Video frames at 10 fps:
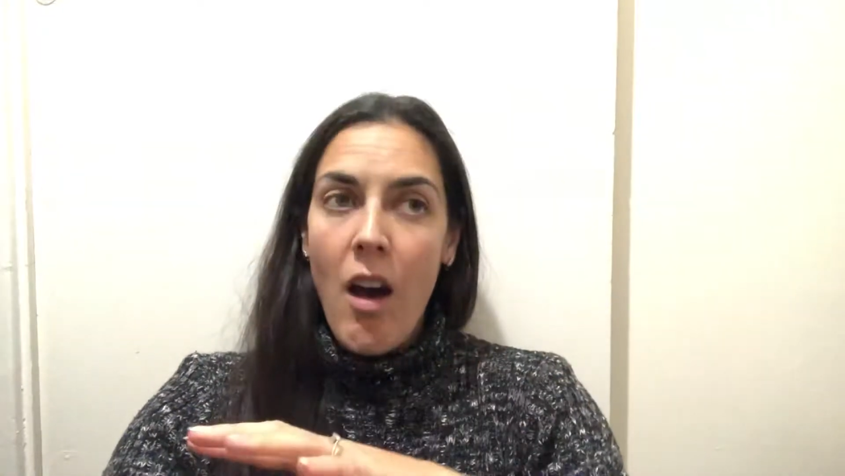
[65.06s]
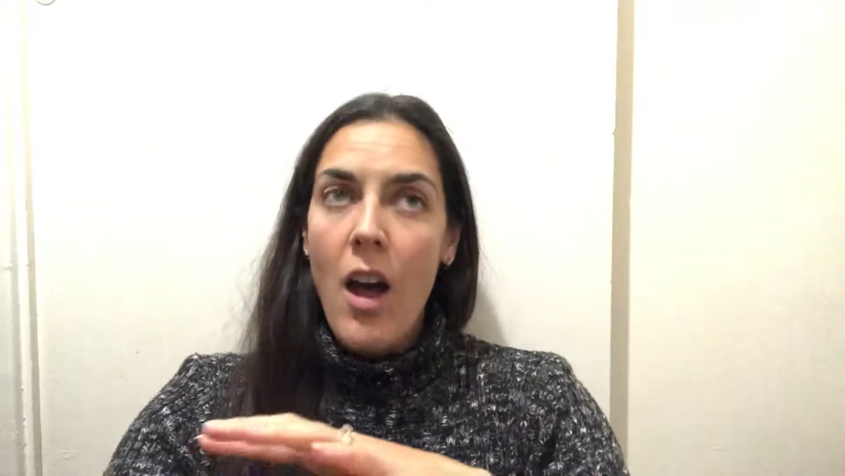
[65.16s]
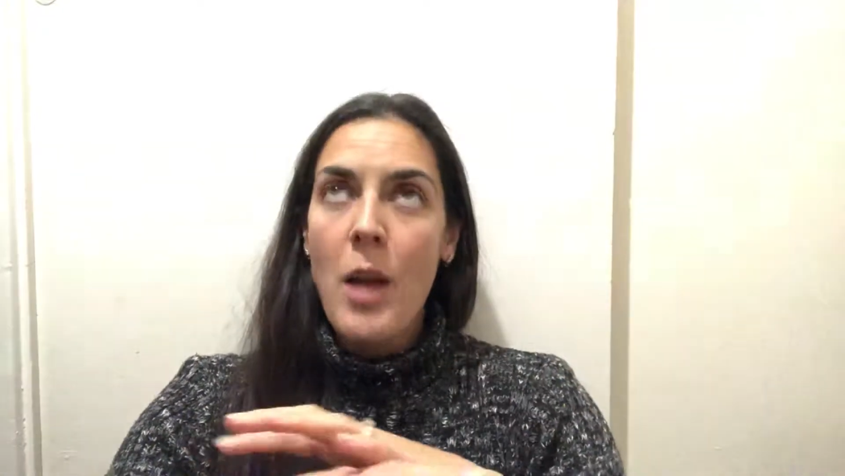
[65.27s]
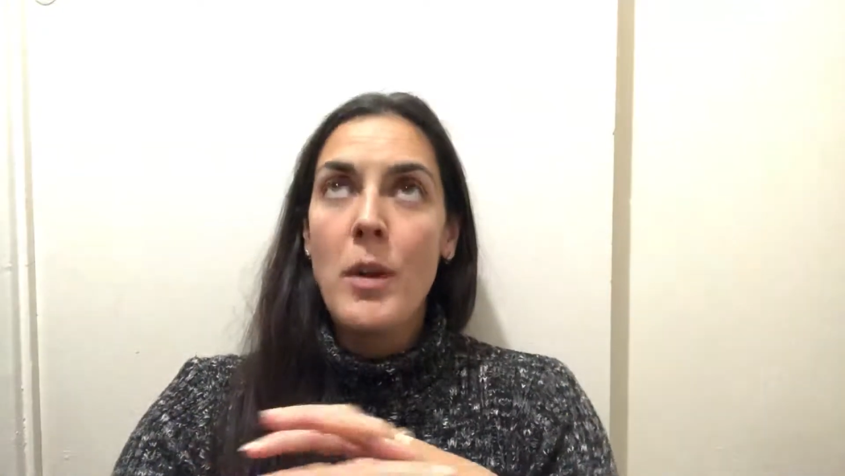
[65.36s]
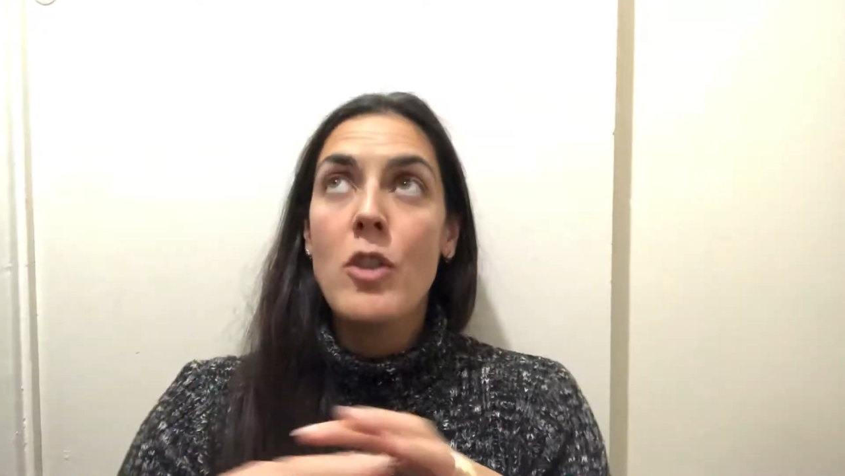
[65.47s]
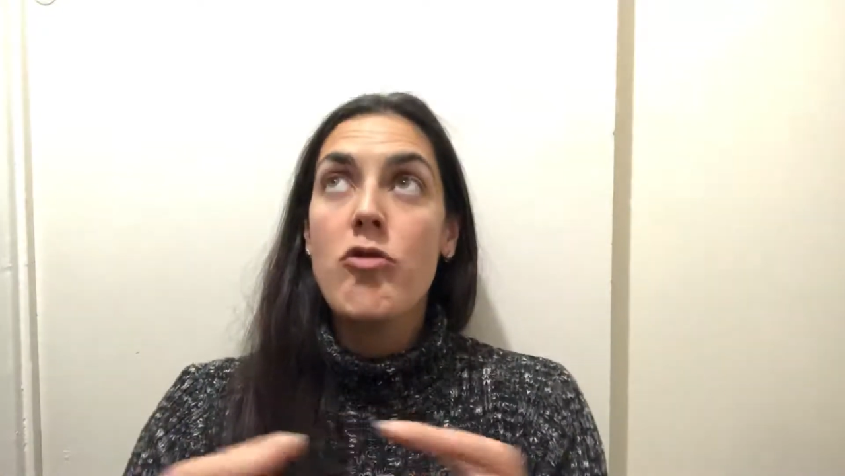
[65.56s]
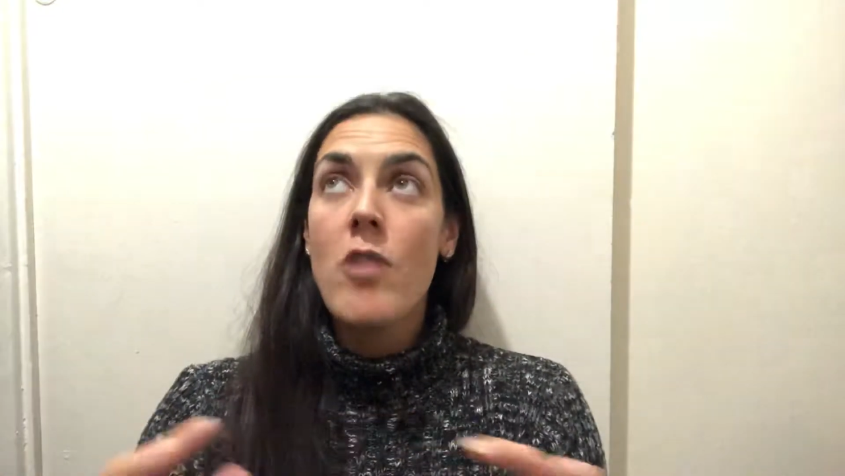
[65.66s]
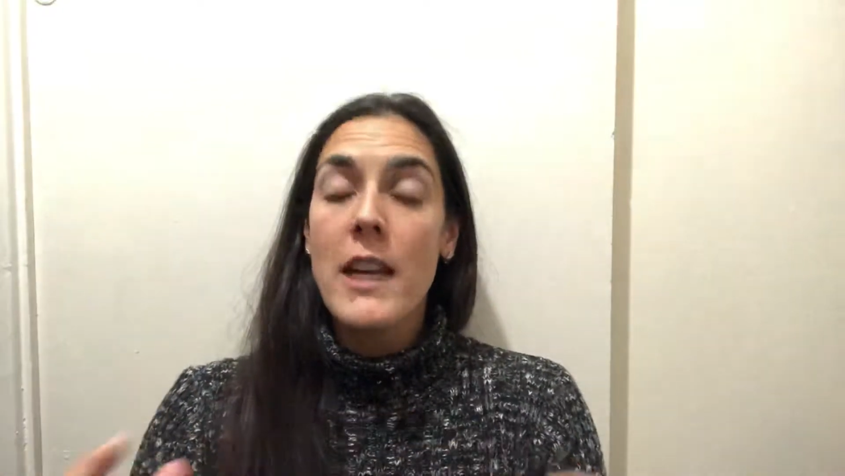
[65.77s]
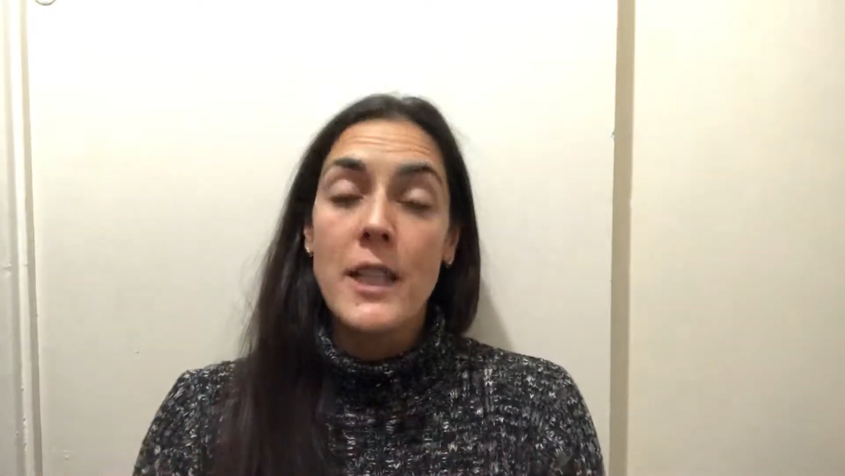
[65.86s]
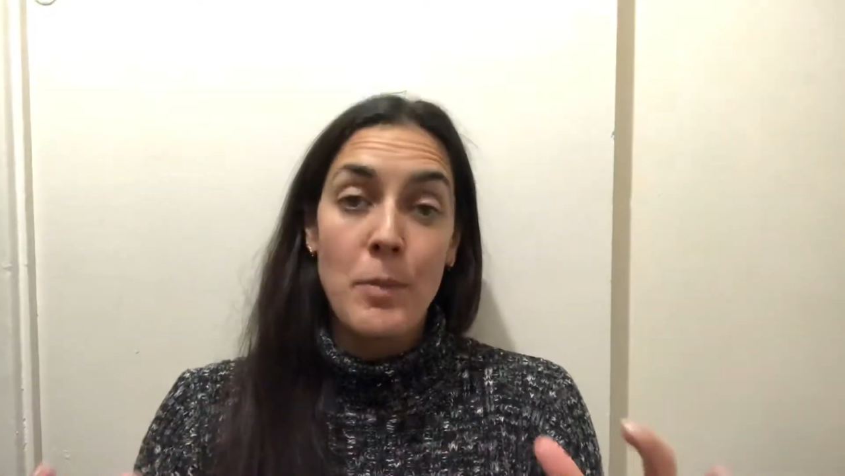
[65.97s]
I'm a
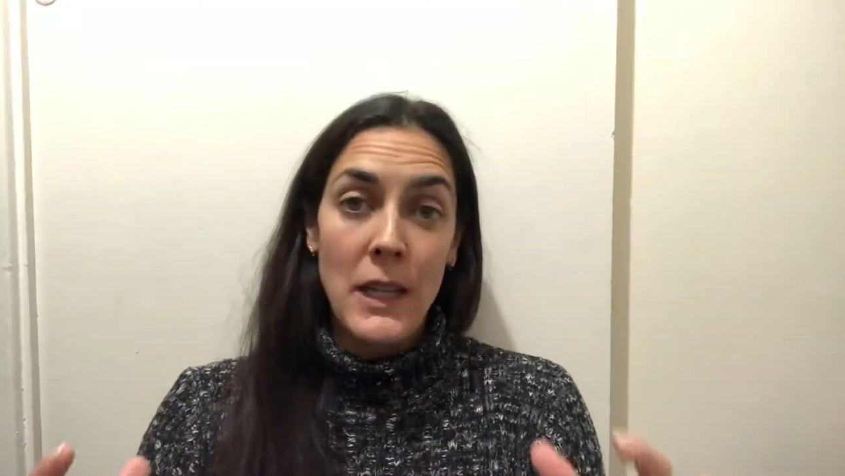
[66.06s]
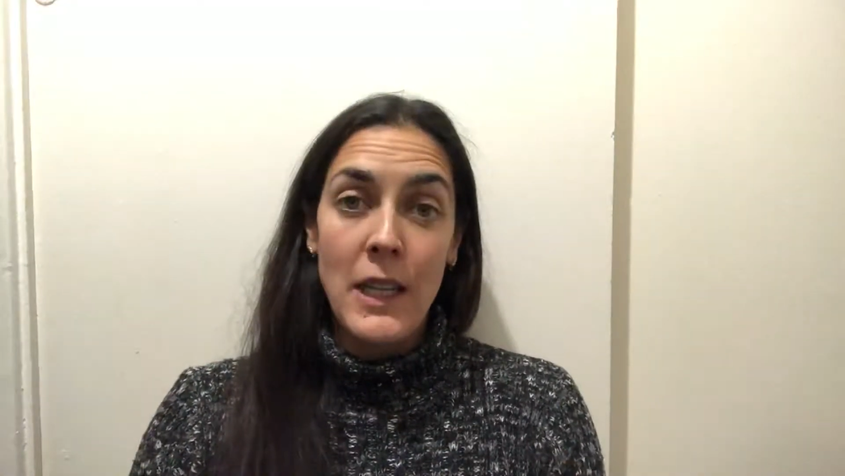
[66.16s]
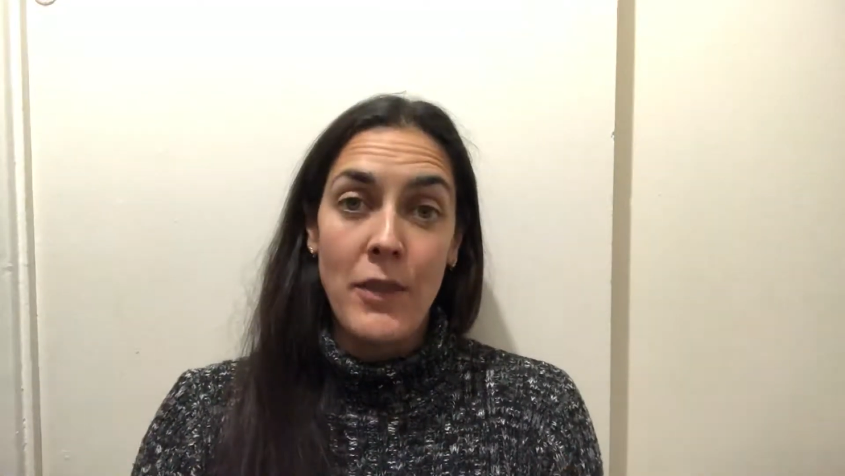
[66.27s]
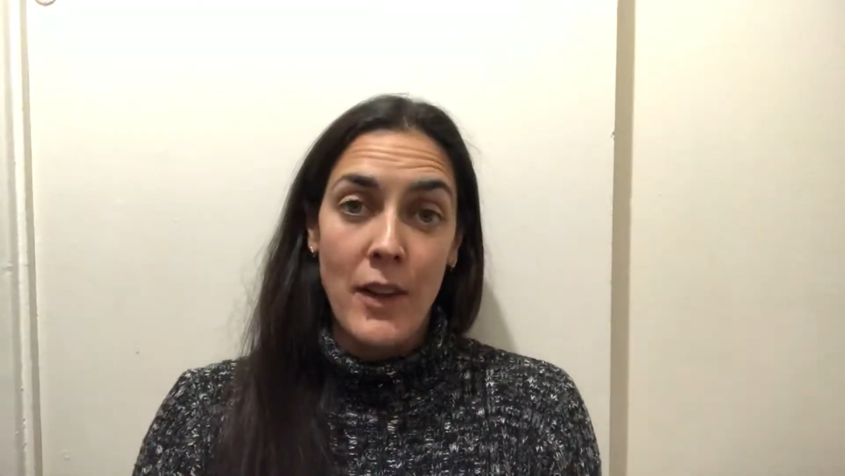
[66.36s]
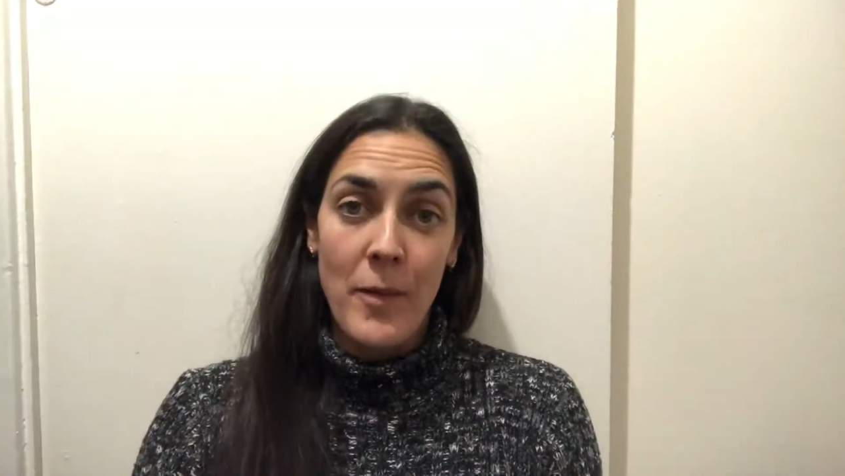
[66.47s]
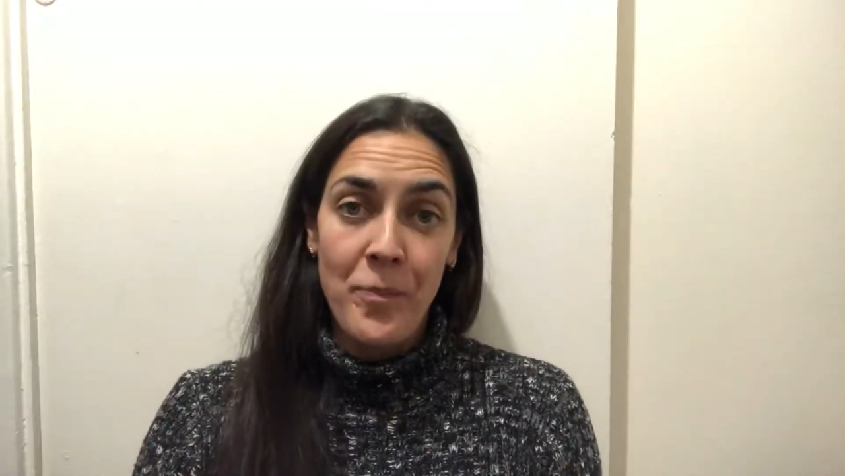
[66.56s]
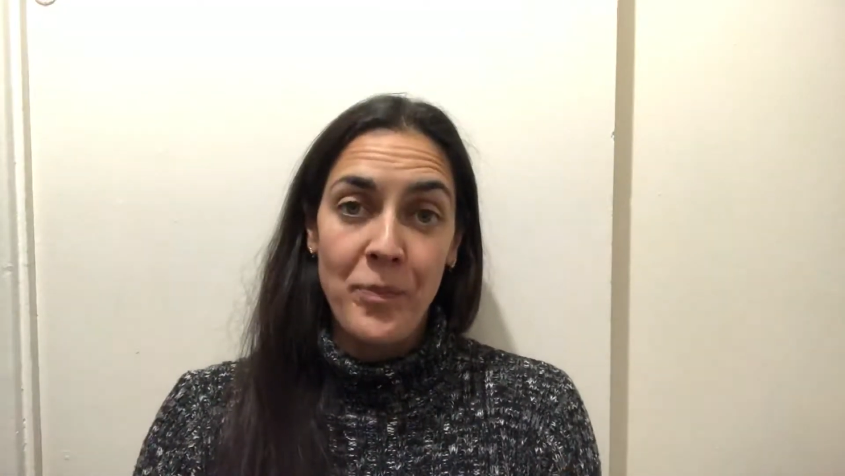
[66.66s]
great believer